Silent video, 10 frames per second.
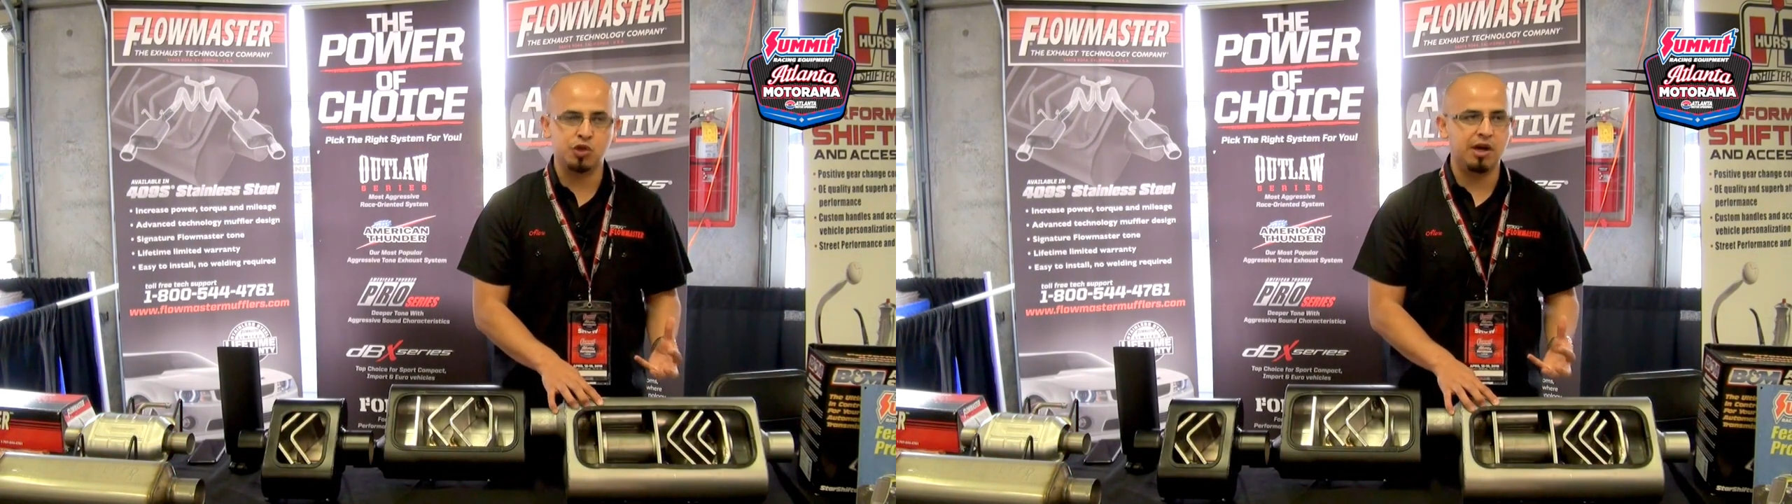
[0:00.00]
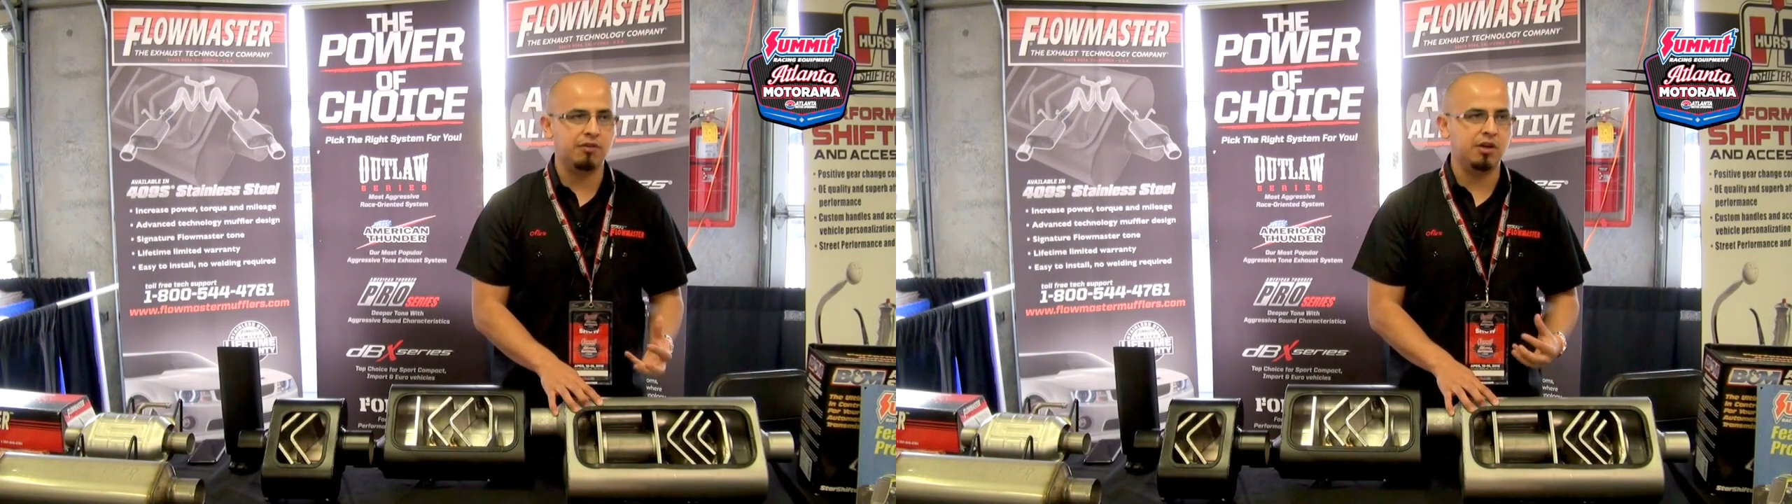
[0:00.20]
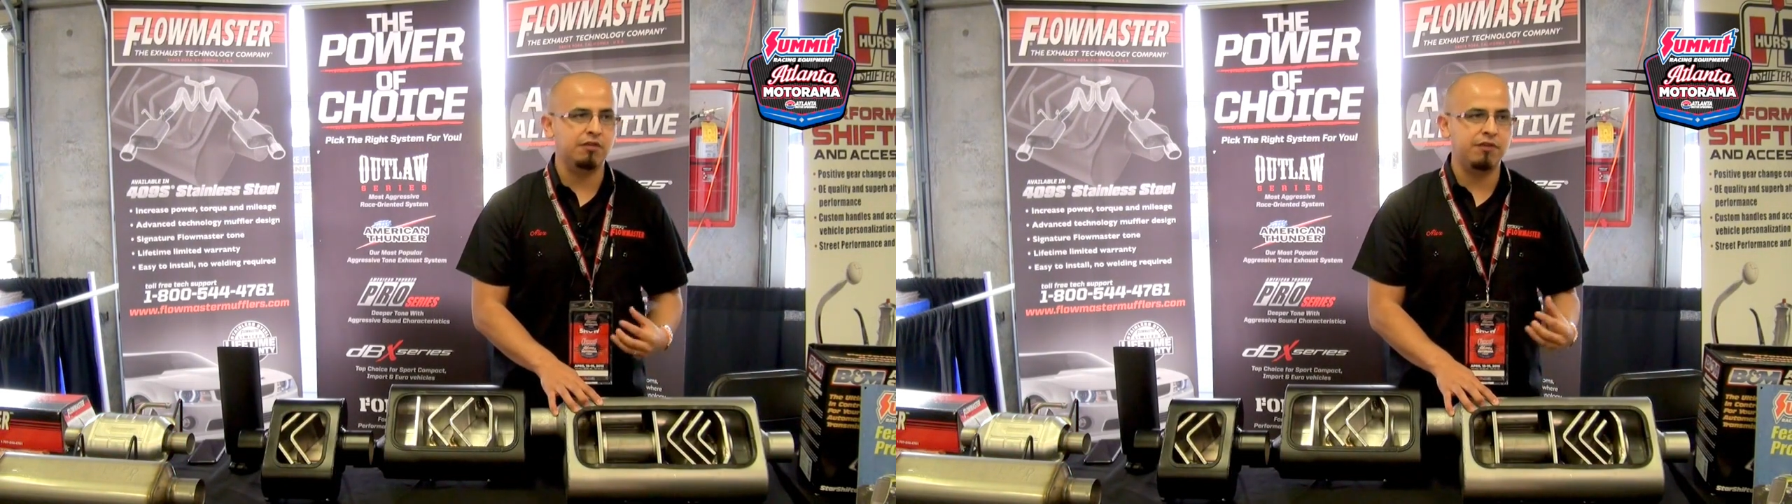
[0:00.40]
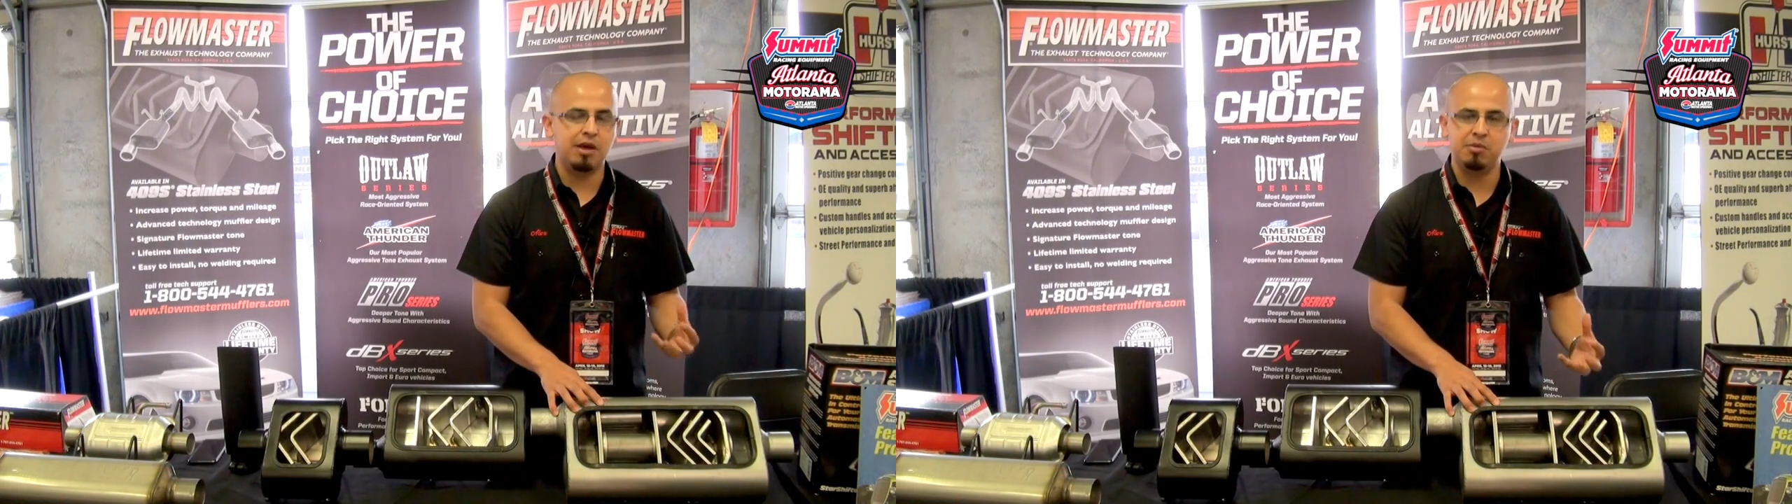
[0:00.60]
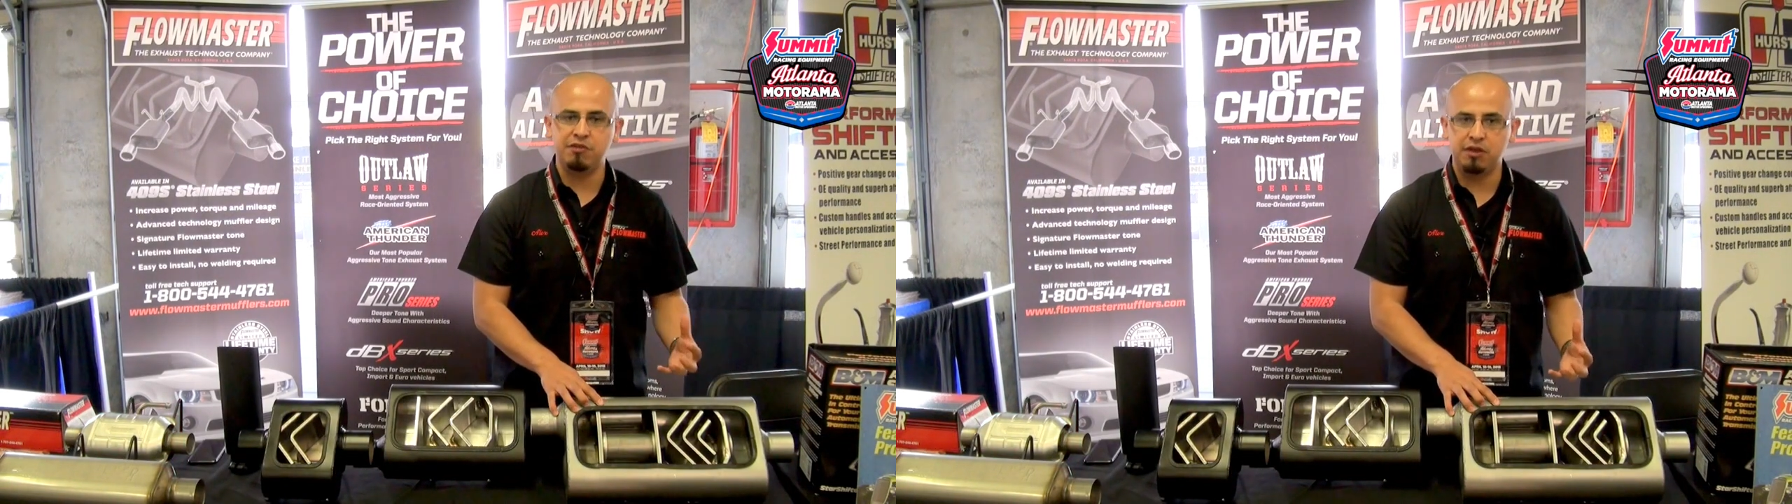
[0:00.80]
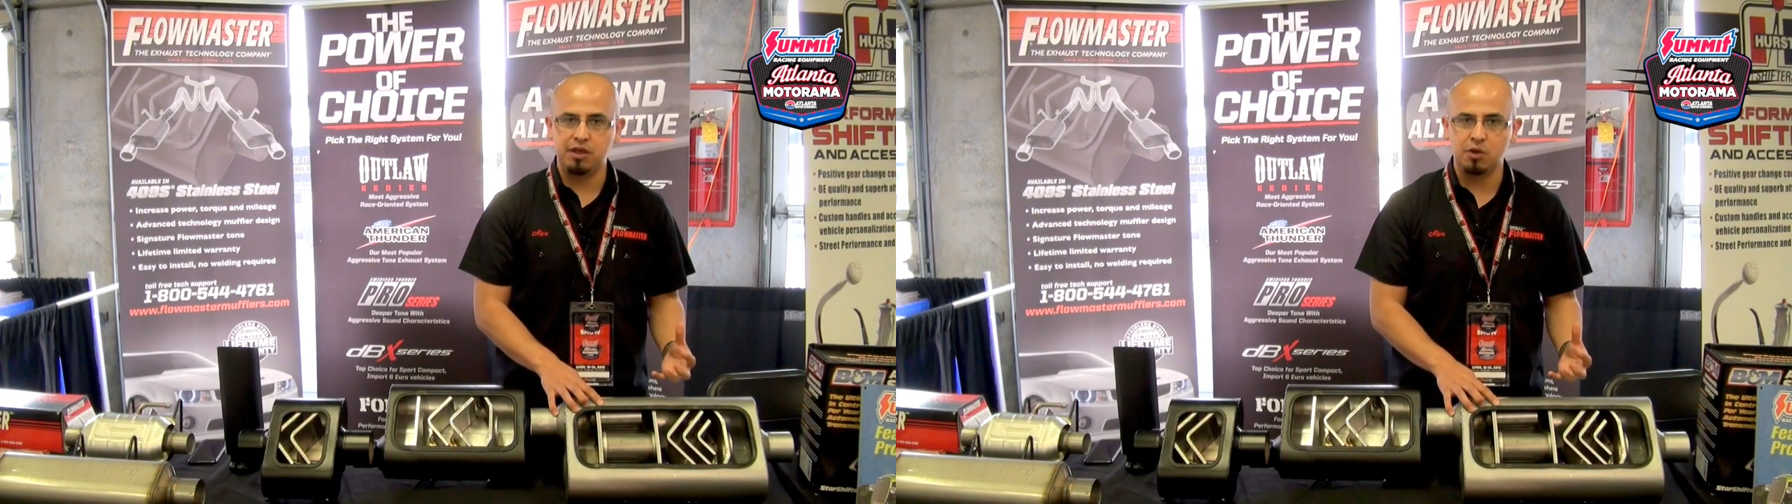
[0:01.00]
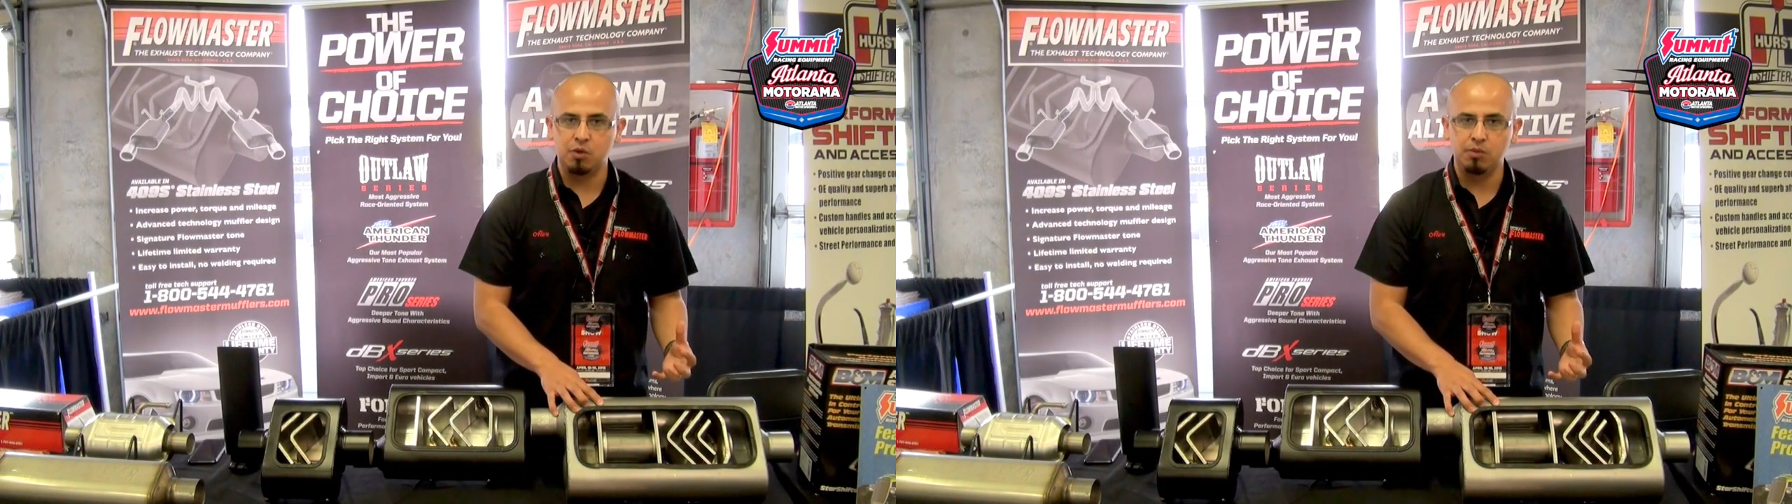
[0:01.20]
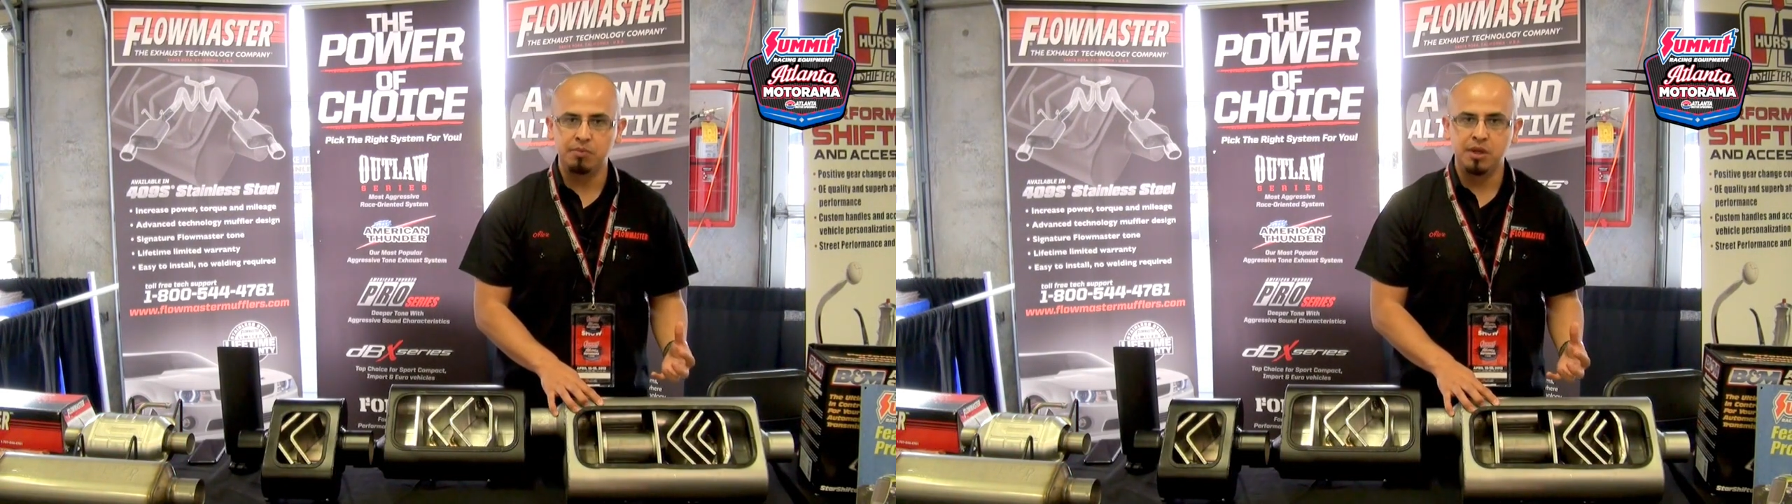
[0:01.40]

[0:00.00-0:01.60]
driving a family vehicle.